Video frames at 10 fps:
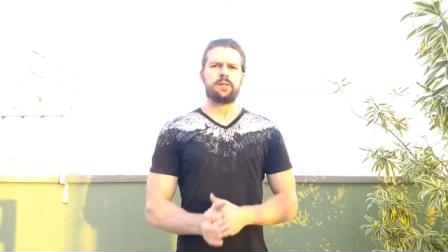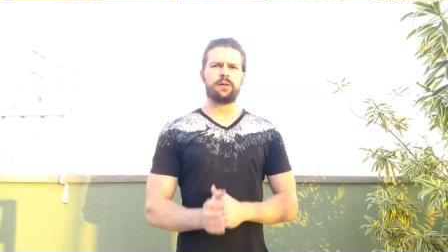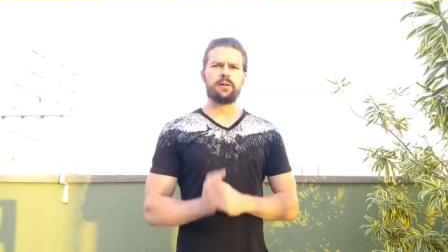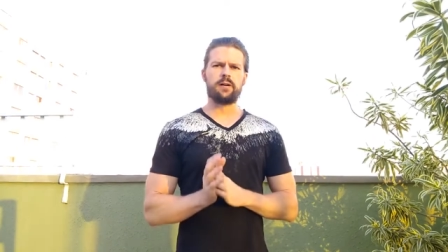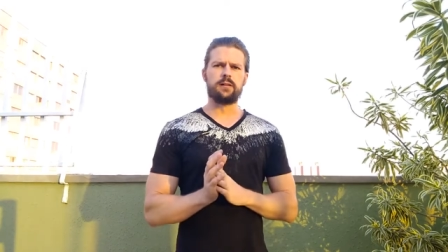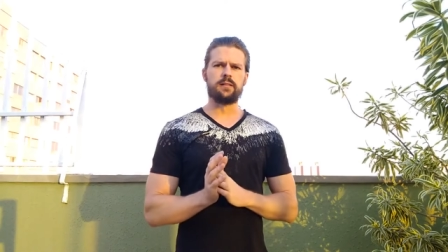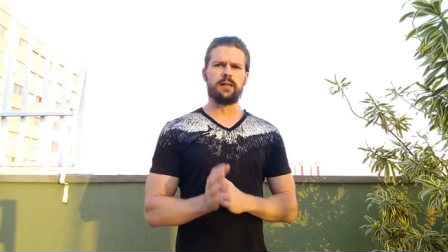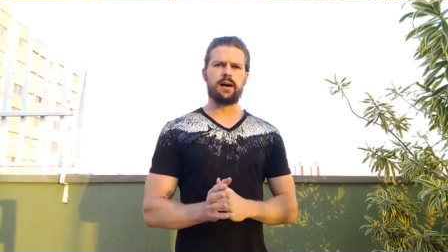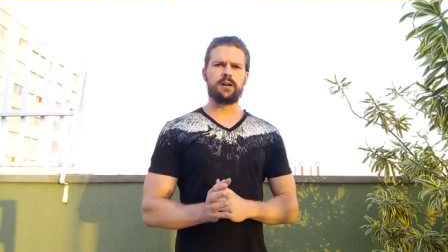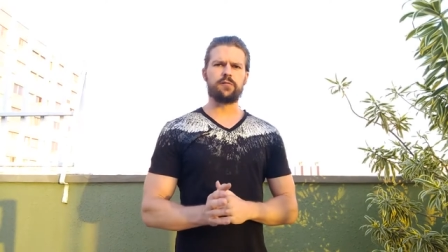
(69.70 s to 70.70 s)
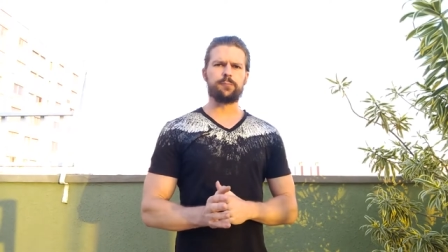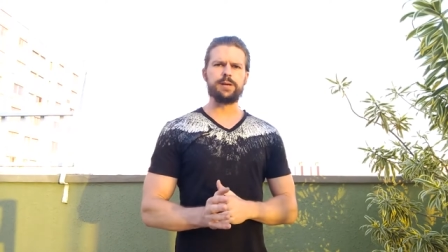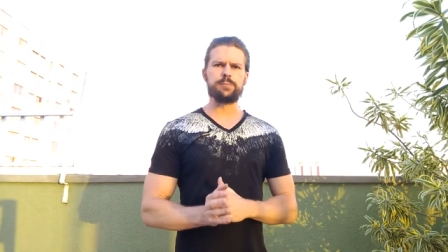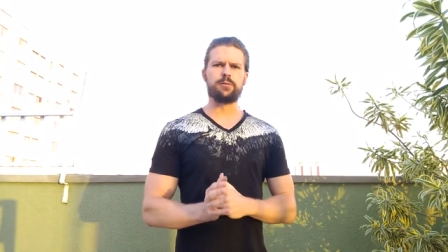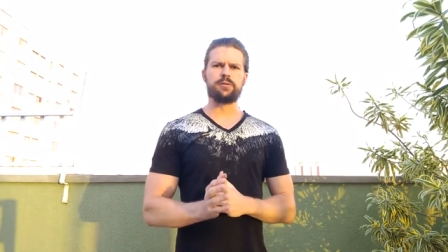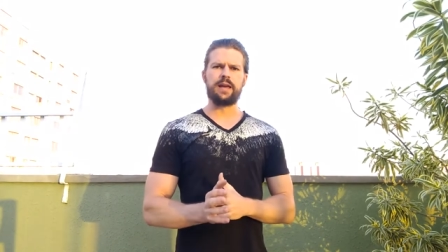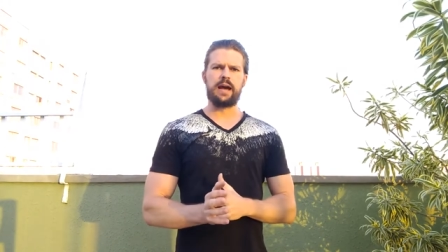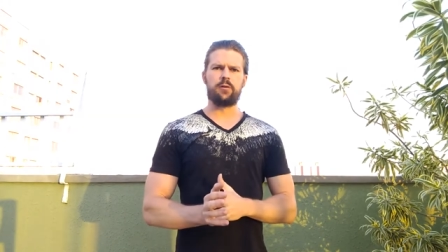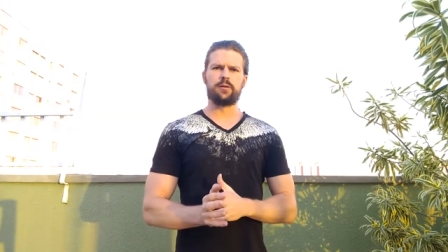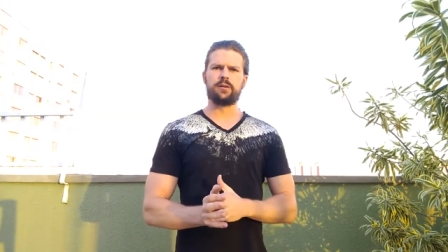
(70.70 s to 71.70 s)
There are a lot of people
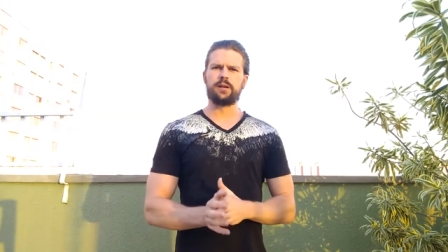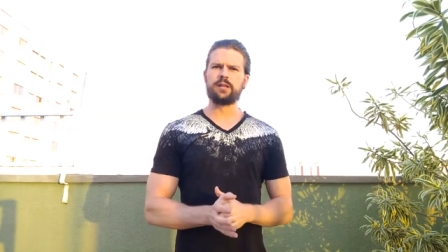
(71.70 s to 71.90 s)
now